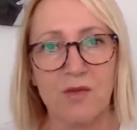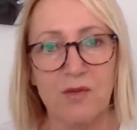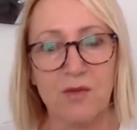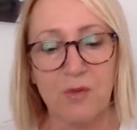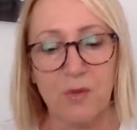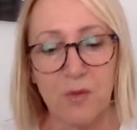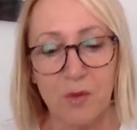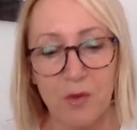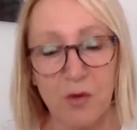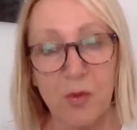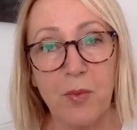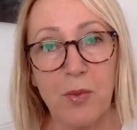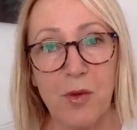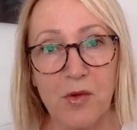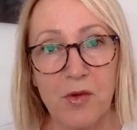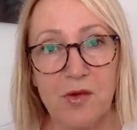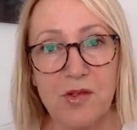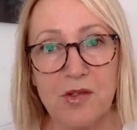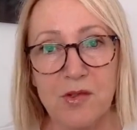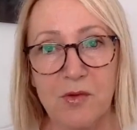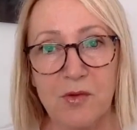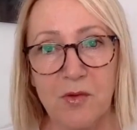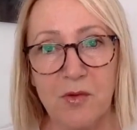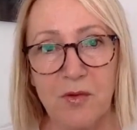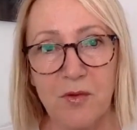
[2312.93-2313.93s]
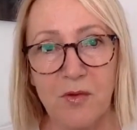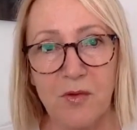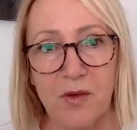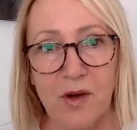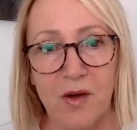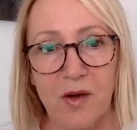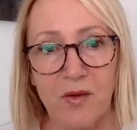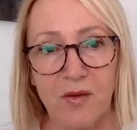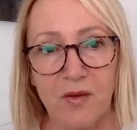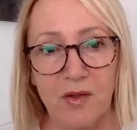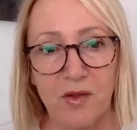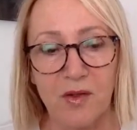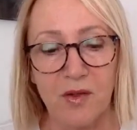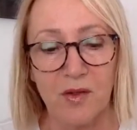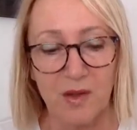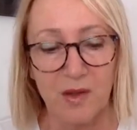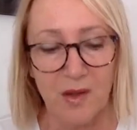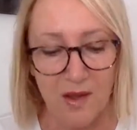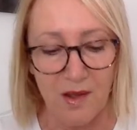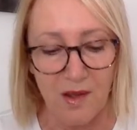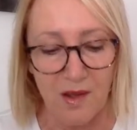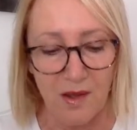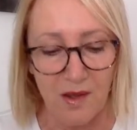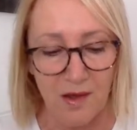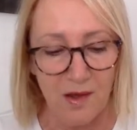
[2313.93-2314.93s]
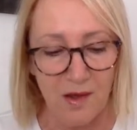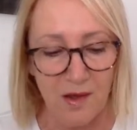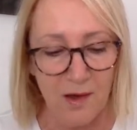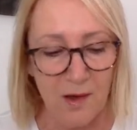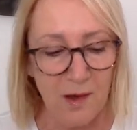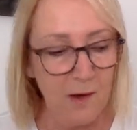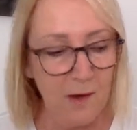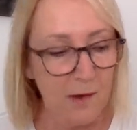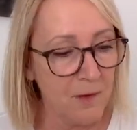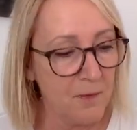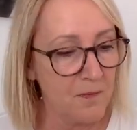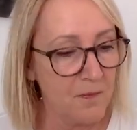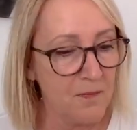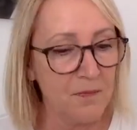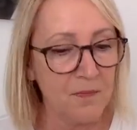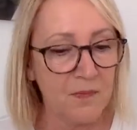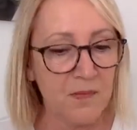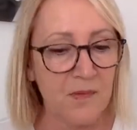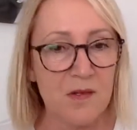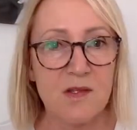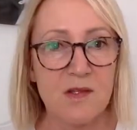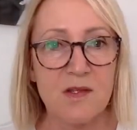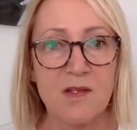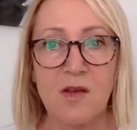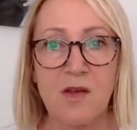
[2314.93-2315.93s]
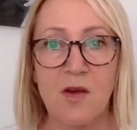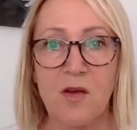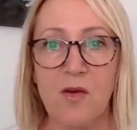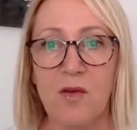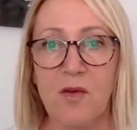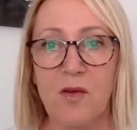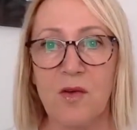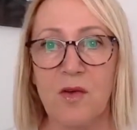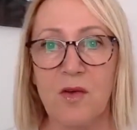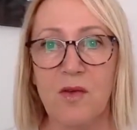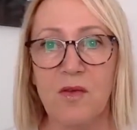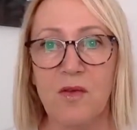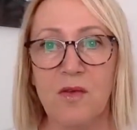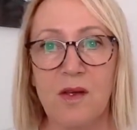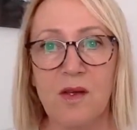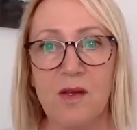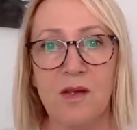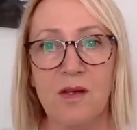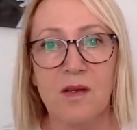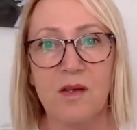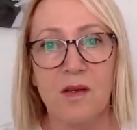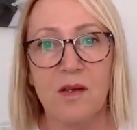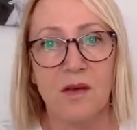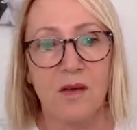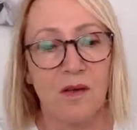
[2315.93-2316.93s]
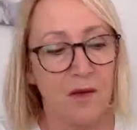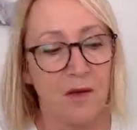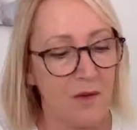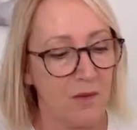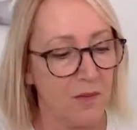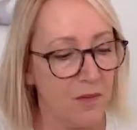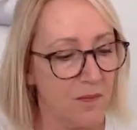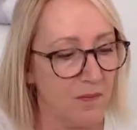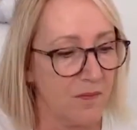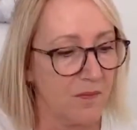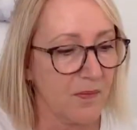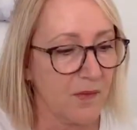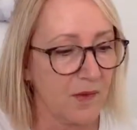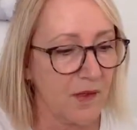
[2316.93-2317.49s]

for your personal revival. Um, so there, um,